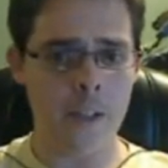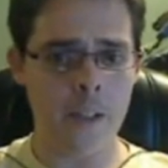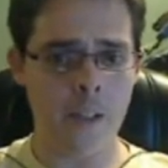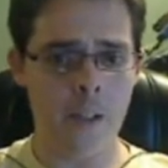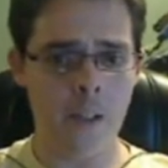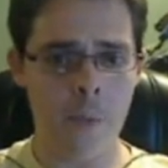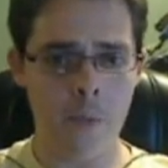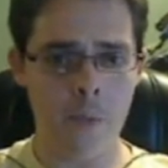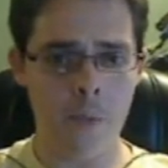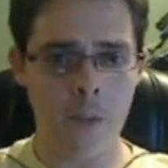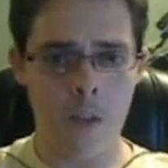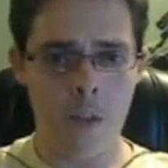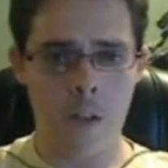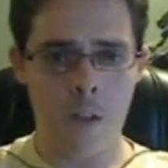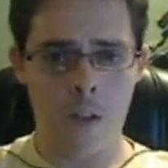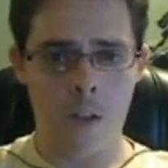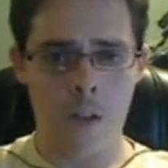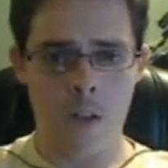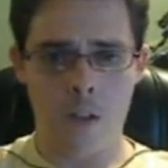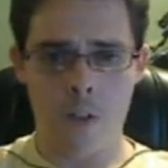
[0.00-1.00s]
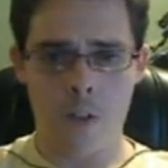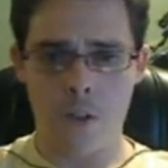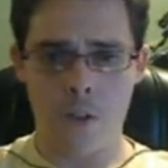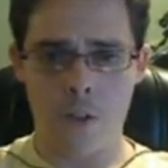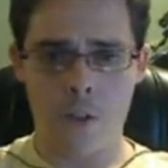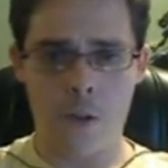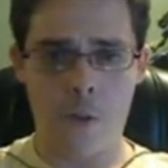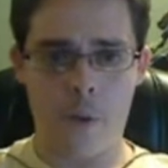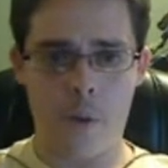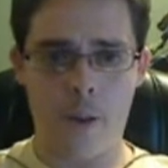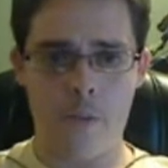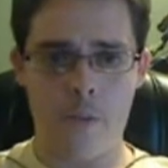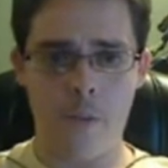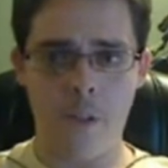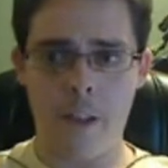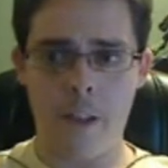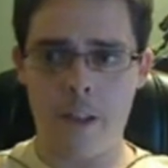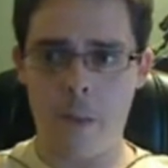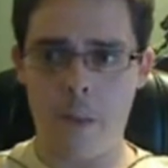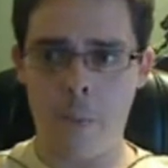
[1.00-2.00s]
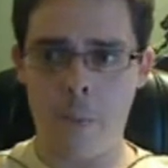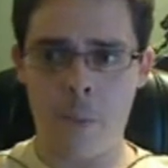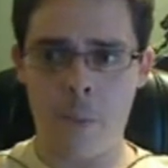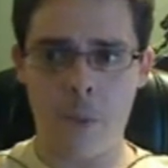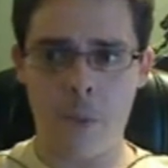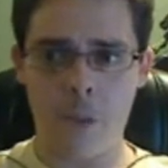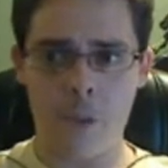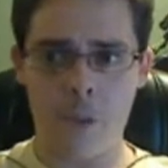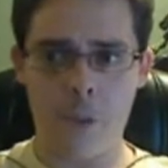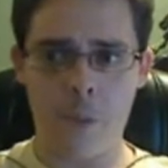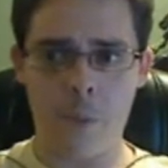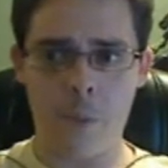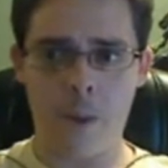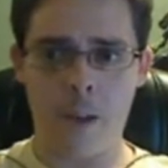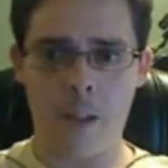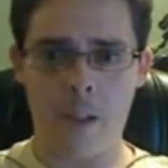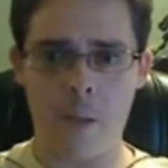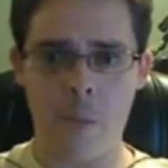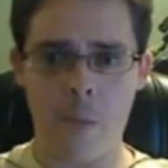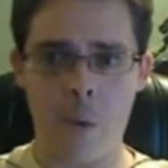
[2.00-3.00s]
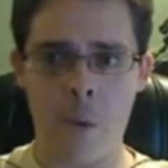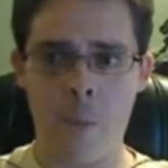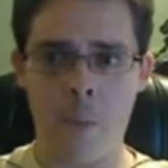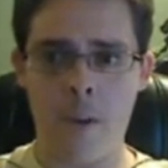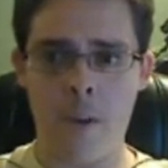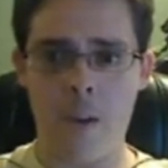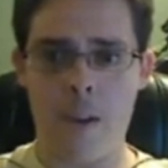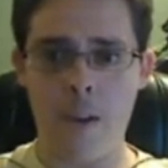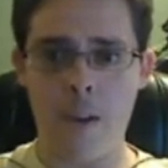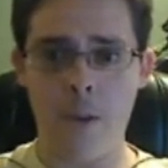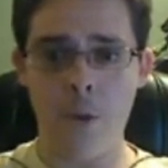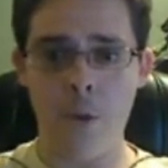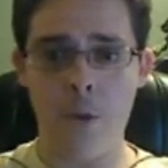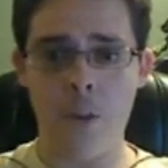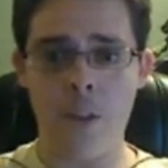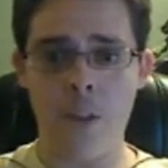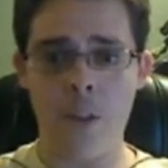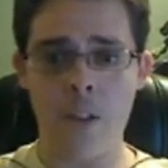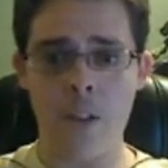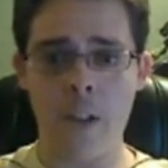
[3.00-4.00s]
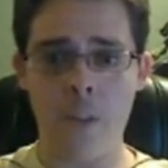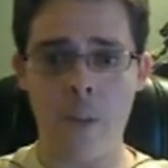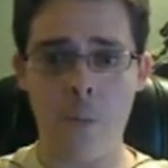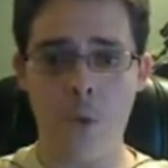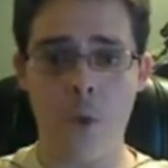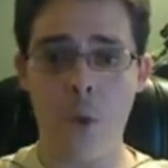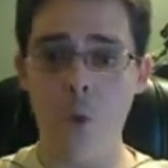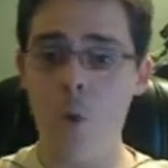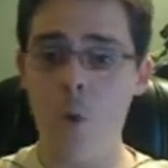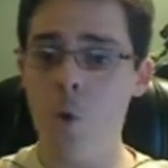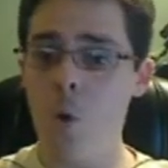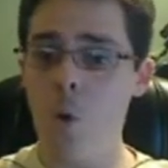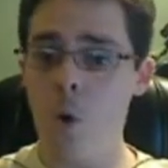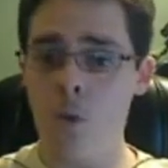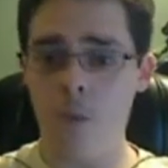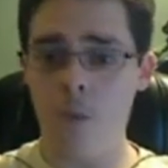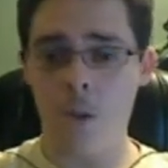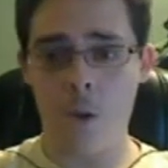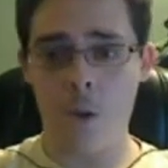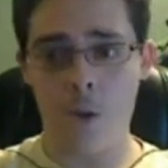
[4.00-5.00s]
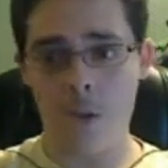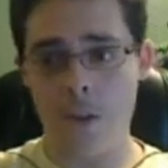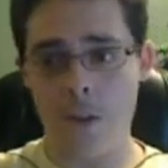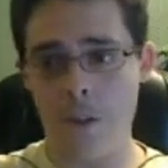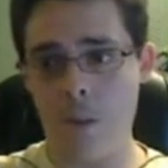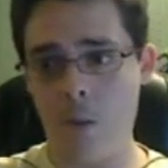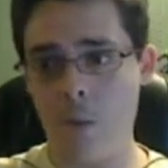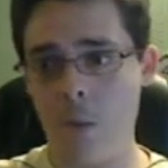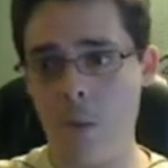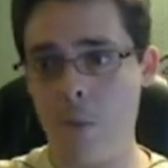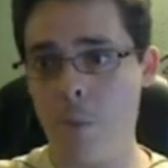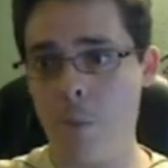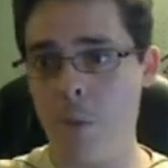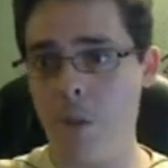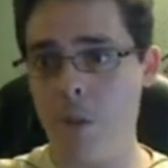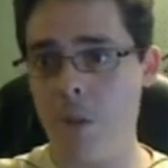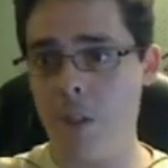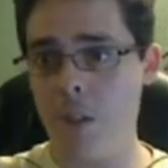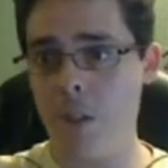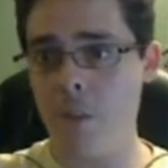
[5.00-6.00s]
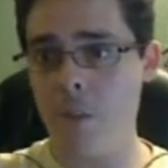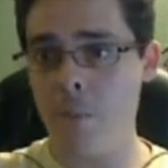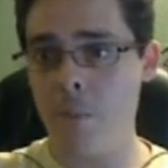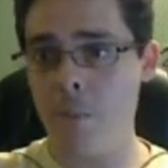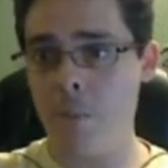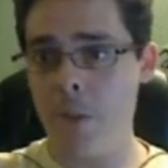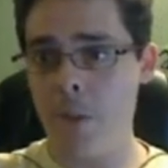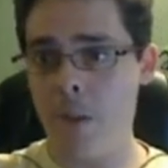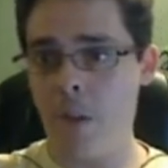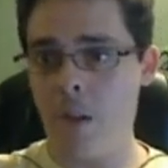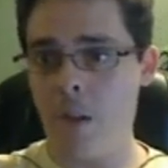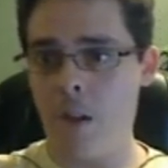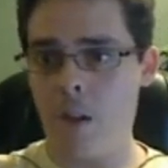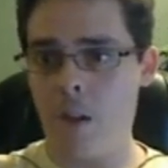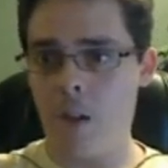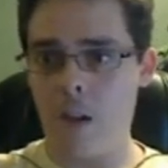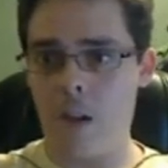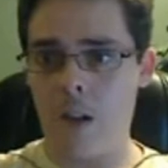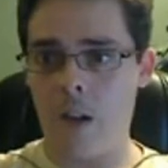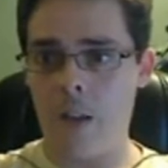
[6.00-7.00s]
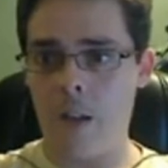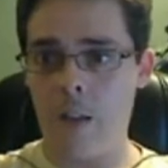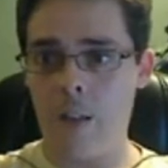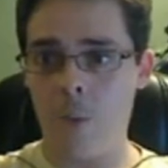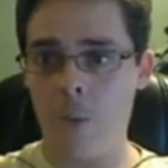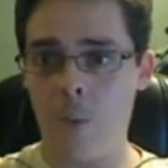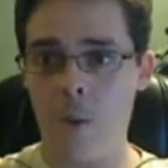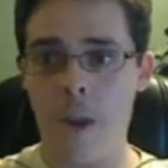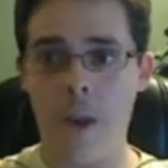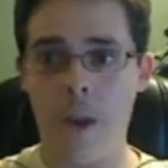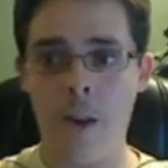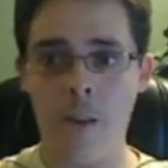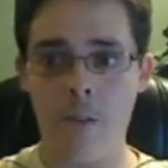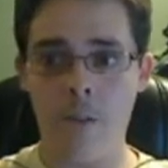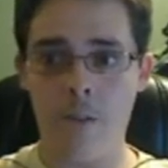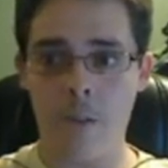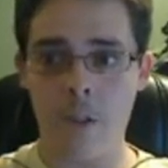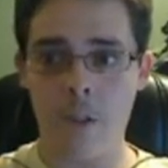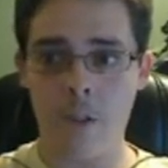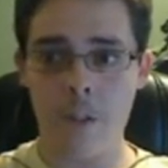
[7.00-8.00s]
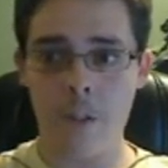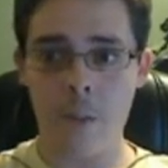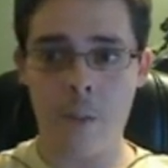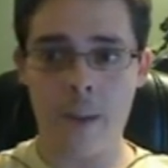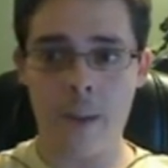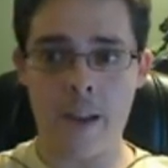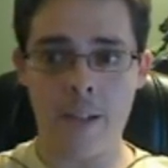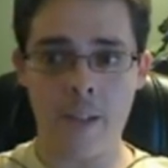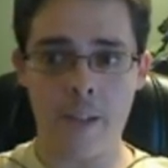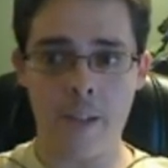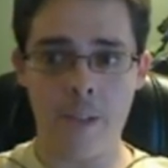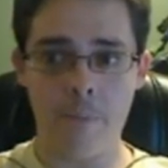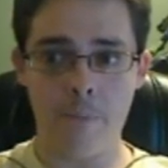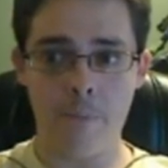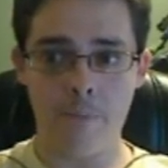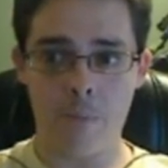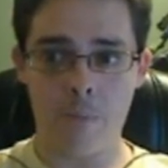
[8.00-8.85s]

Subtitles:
did. So I feel like I'm in a pretty good spot at the moment. I do snipe 2 Overlords here, which puts him in the red for his capacity.